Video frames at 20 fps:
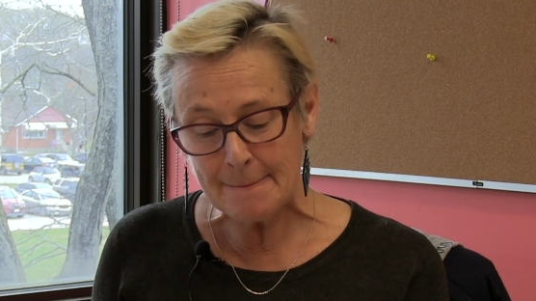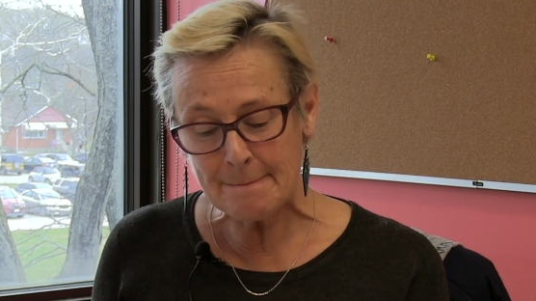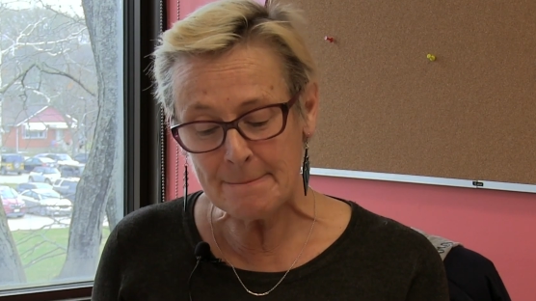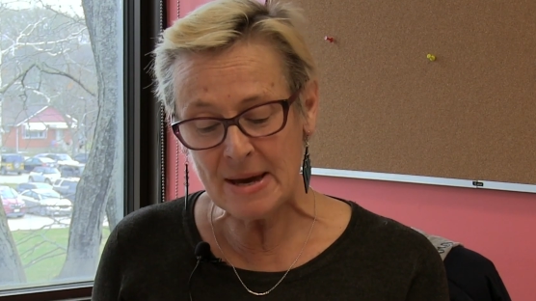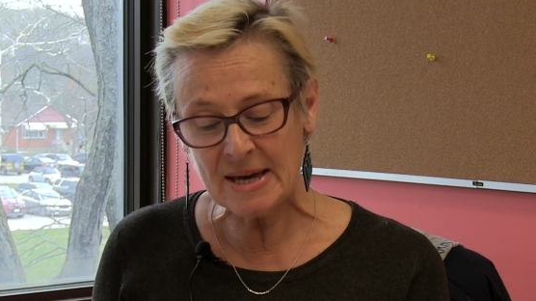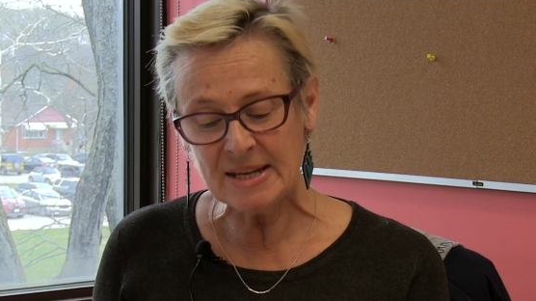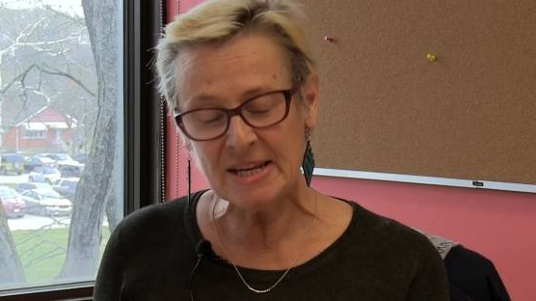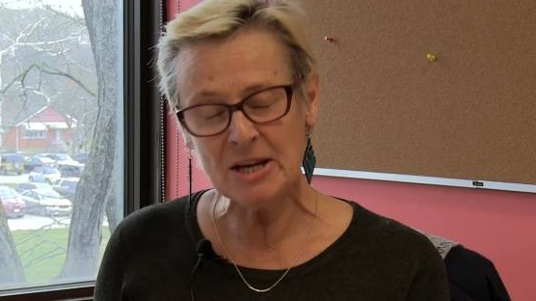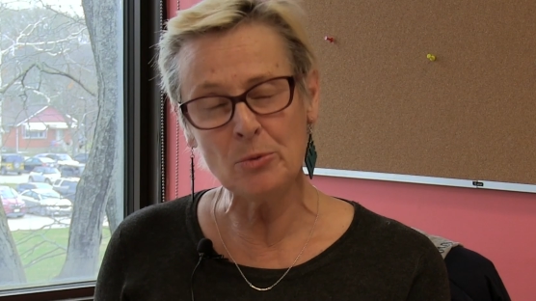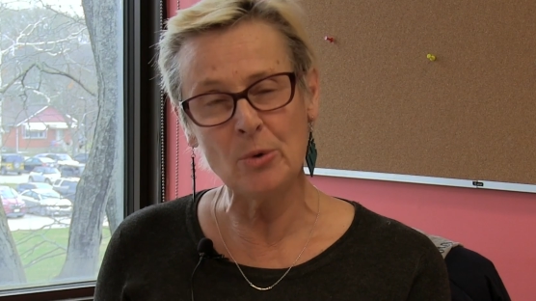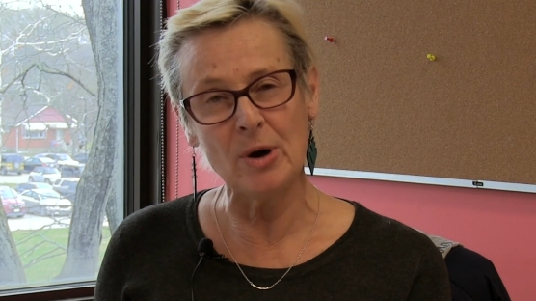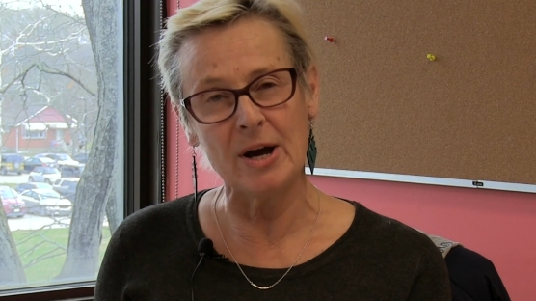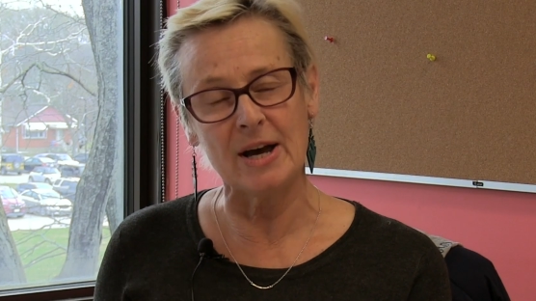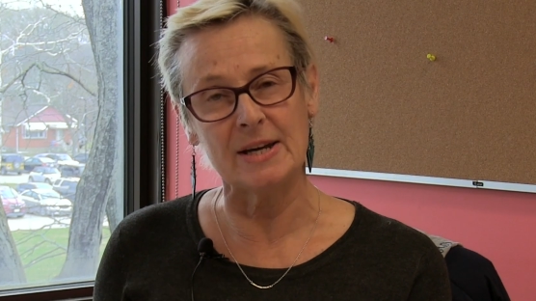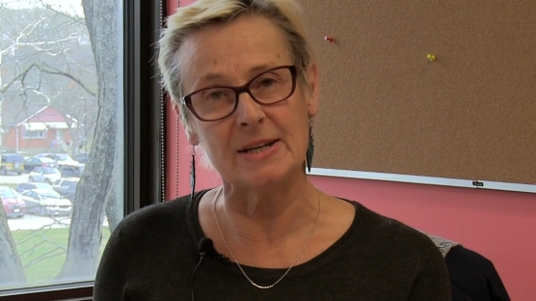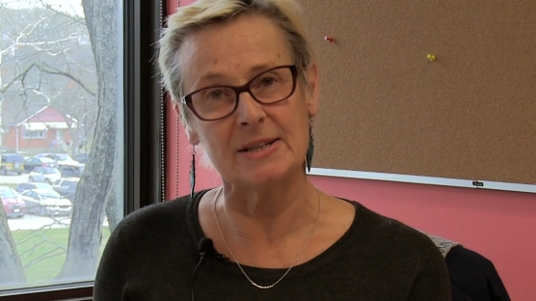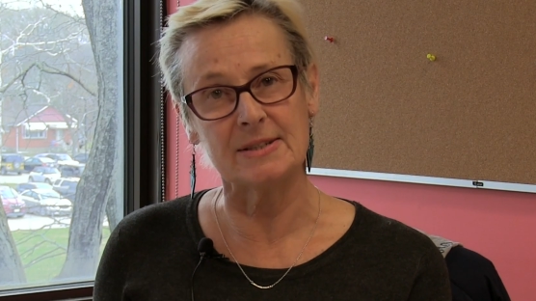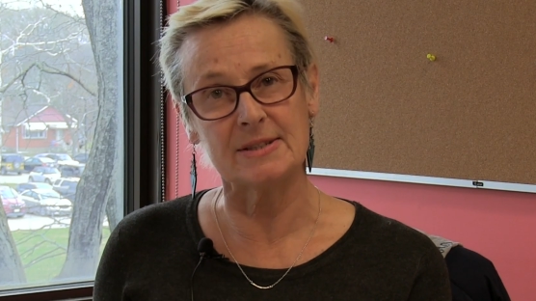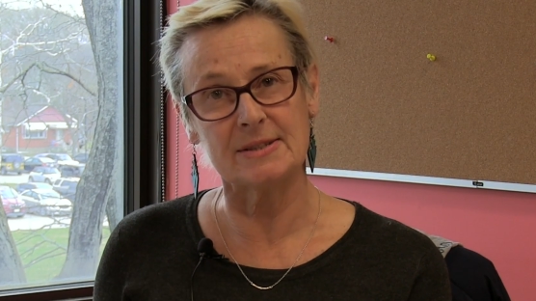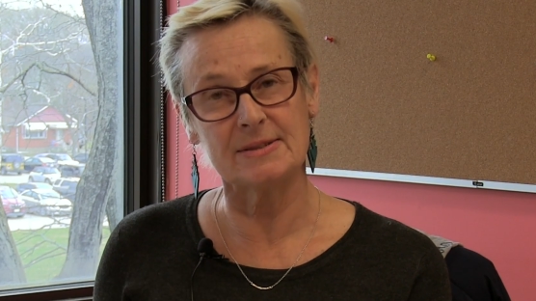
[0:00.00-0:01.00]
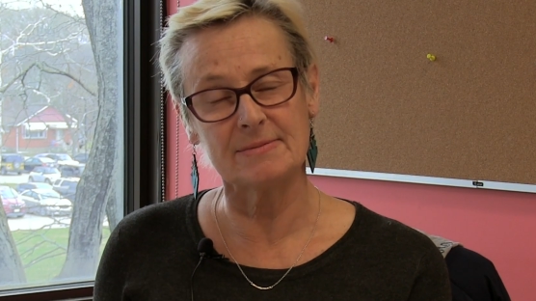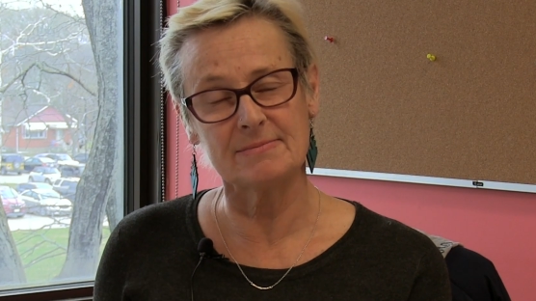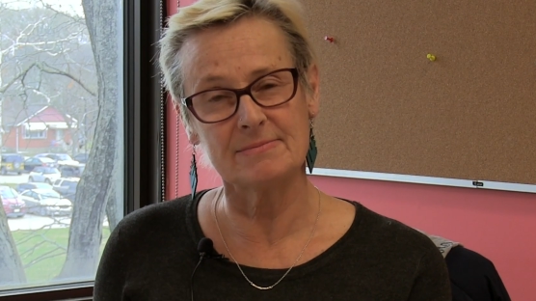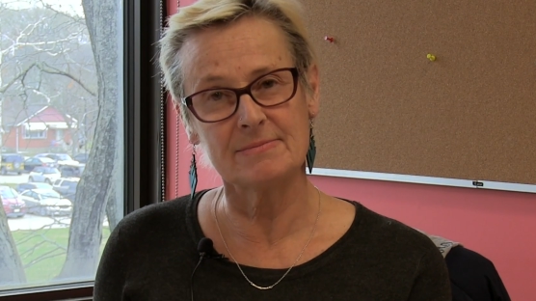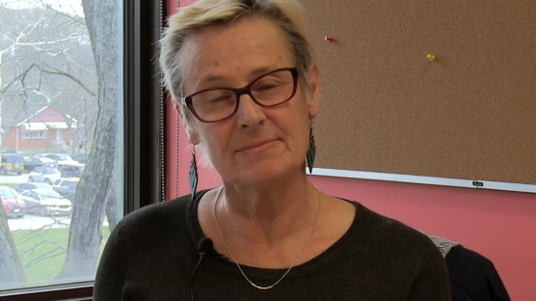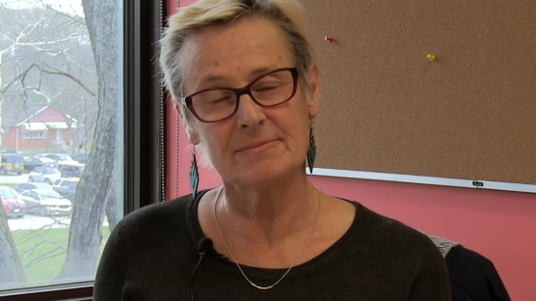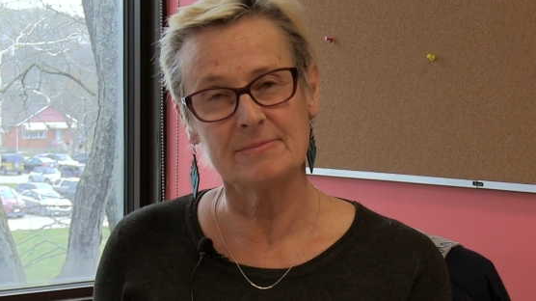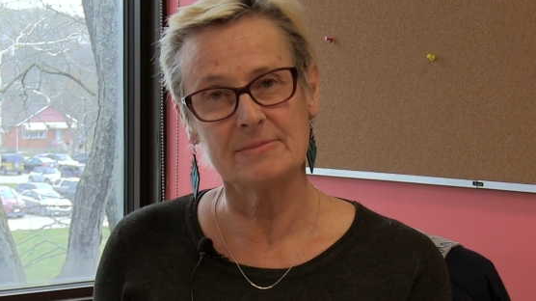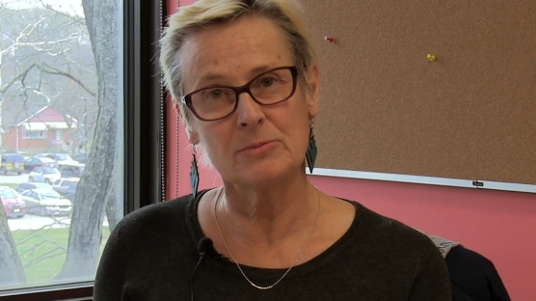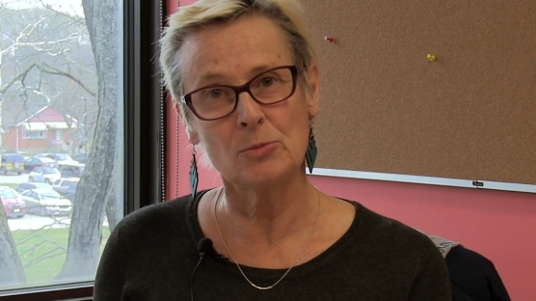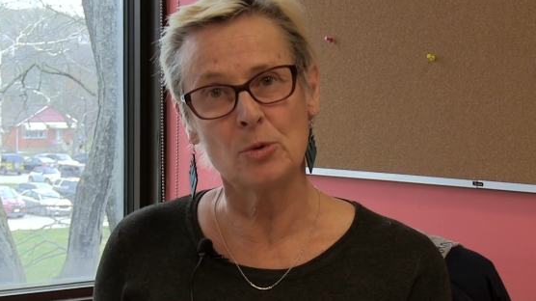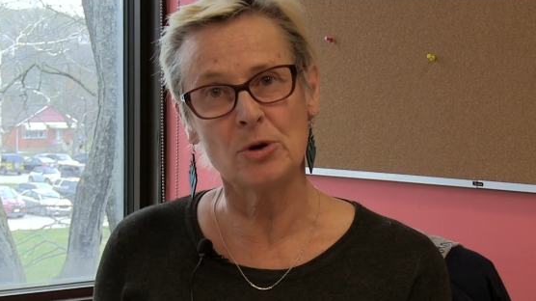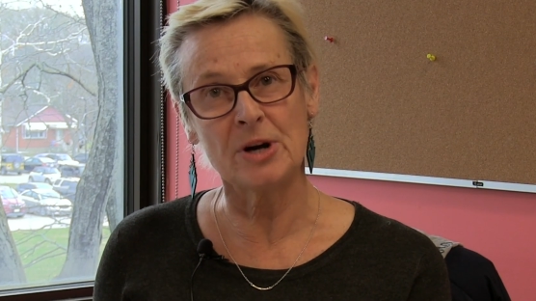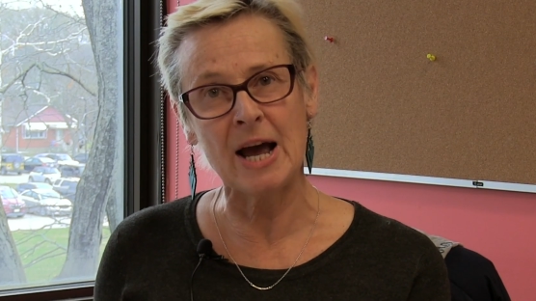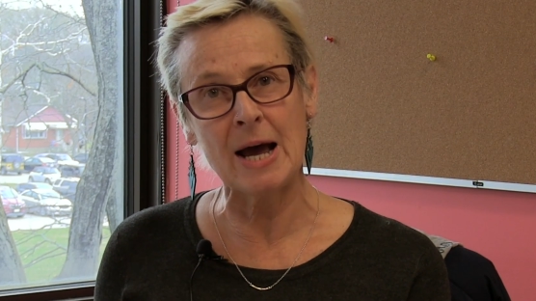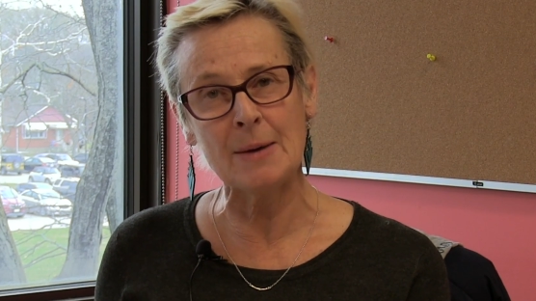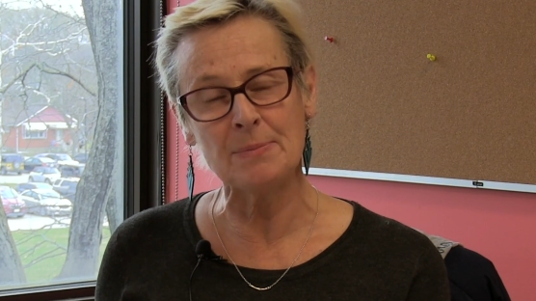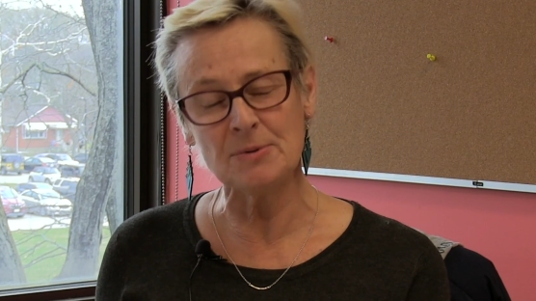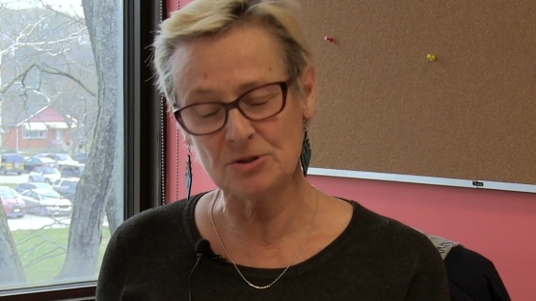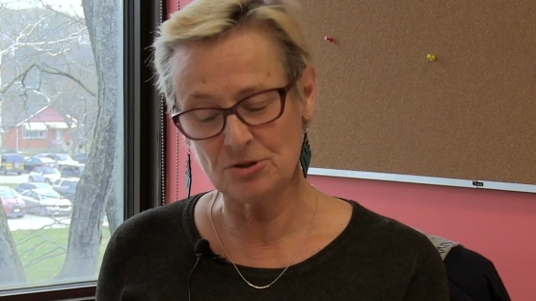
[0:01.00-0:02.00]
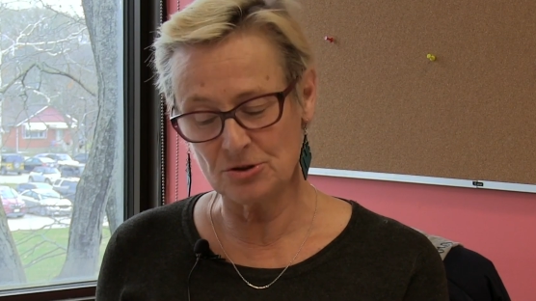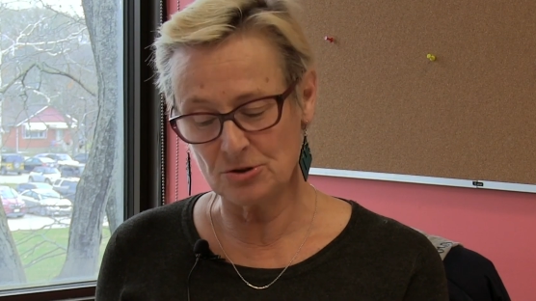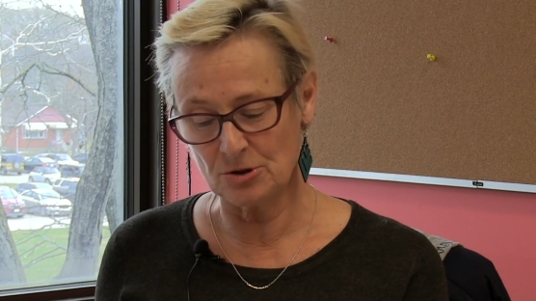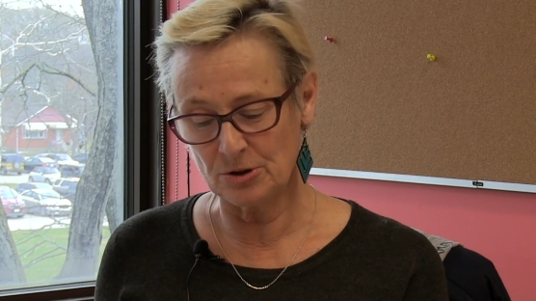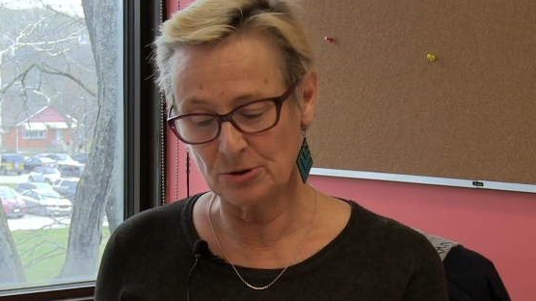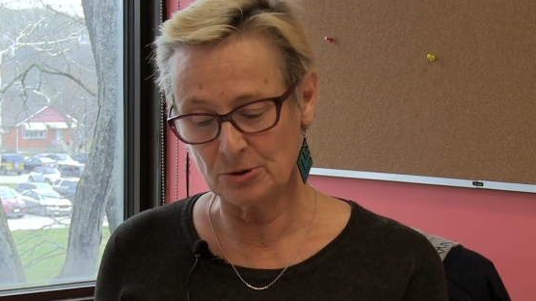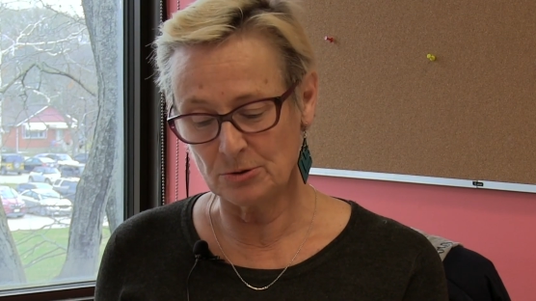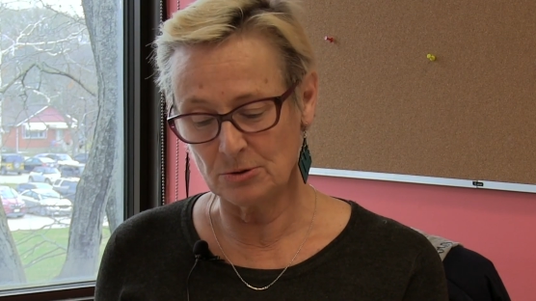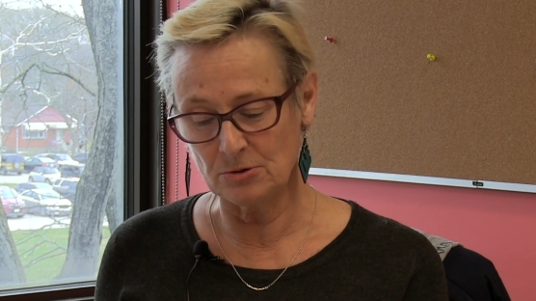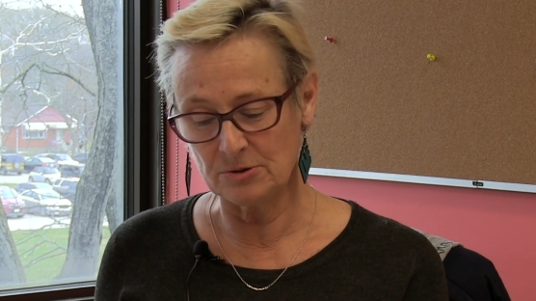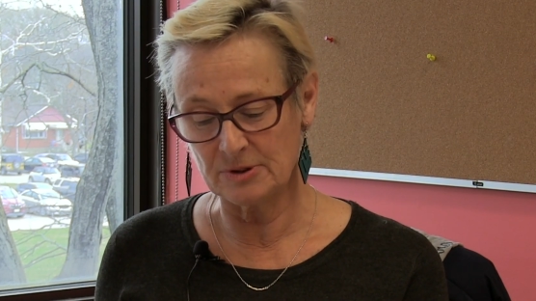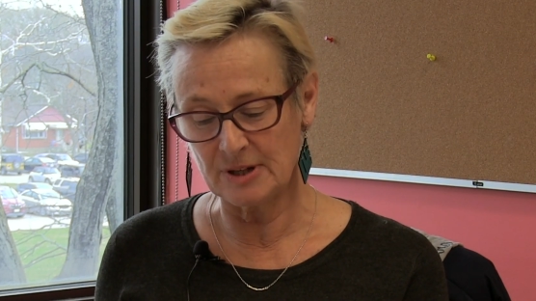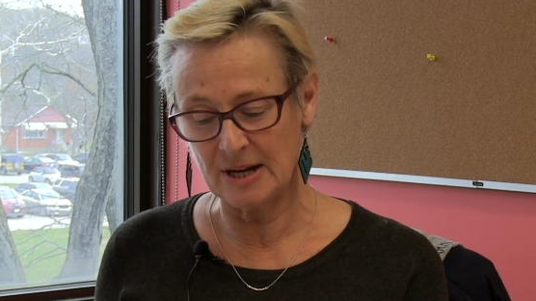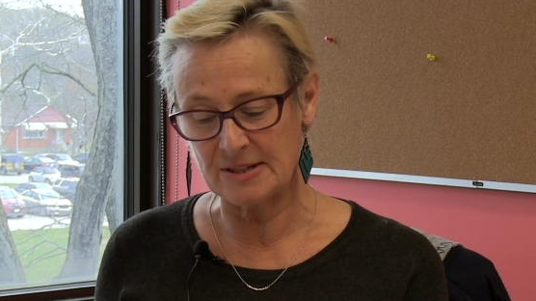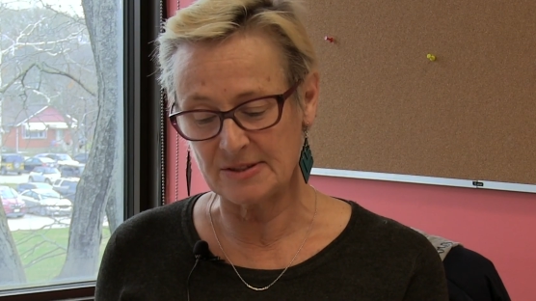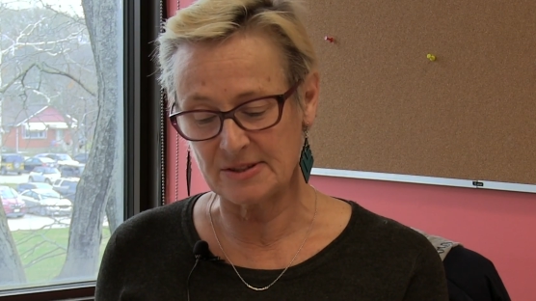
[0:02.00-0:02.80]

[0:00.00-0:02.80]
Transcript: In many ways, what happened to Donald